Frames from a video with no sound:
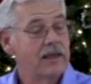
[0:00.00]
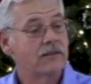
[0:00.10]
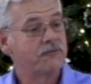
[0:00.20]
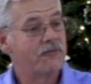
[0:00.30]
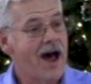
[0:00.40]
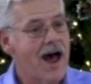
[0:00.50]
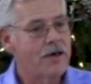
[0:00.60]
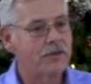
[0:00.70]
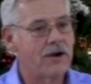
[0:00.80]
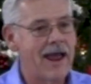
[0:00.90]
His
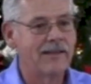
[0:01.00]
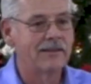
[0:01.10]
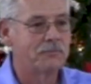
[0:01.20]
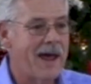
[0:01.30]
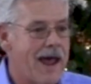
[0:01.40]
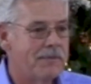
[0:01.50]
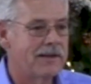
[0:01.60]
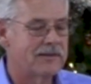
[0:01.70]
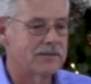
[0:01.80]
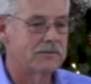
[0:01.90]
father at his
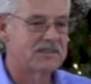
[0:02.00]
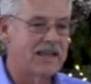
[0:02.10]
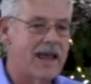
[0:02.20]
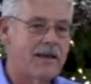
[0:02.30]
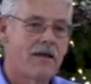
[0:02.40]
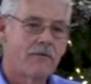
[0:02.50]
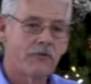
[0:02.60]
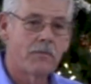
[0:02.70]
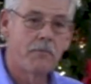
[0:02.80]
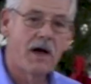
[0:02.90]
baptism said
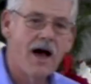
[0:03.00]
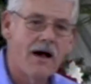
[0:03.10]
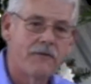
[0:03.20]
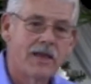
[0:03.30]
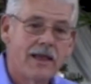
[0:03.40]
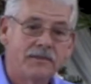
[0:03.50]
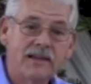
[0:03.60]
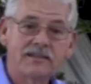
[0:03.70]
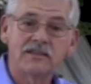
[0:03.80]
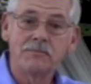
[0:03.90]
from above,
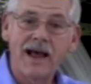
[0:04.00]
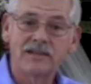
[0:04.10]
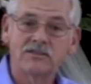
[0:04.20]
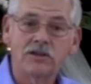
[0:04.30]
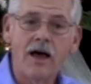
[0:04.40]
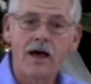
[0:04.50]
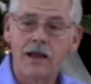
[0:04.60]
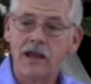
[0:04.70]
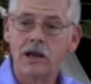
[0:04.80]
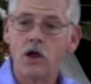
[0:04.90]
This is my
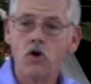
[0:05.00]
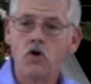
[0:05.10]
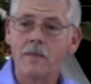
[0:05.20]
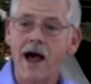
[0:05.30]
son in whom